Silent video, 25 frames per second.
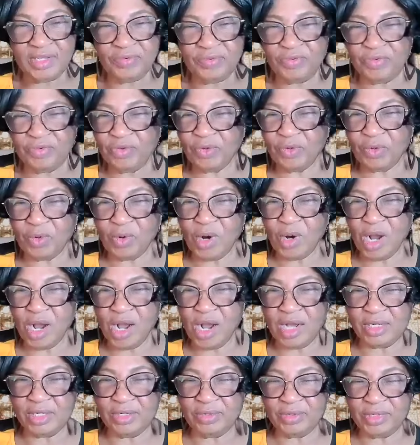If you
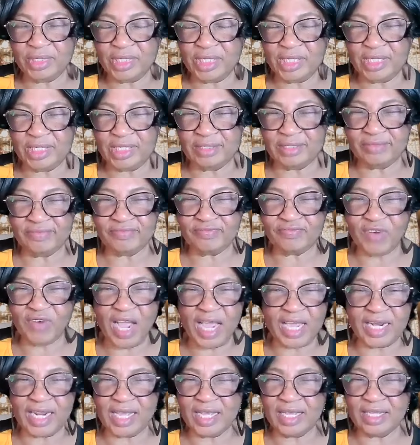are doing
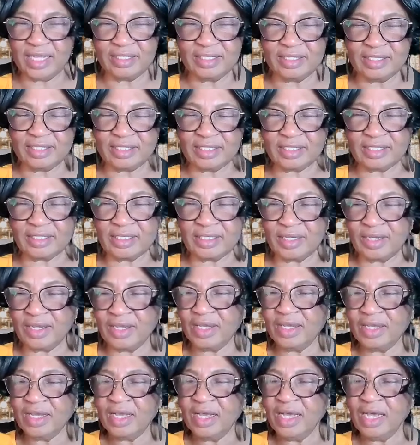finance,
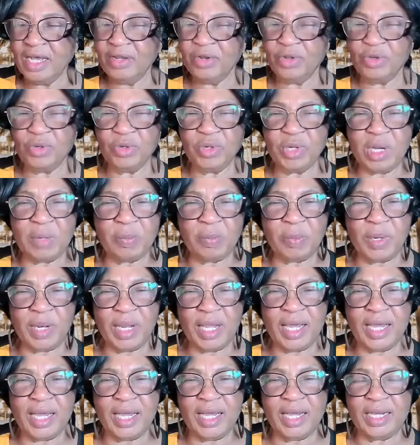how do you
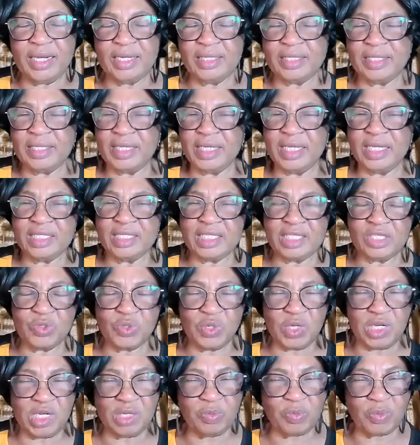apply the
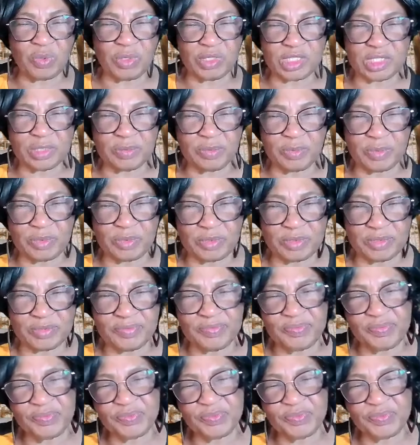80-20 principle?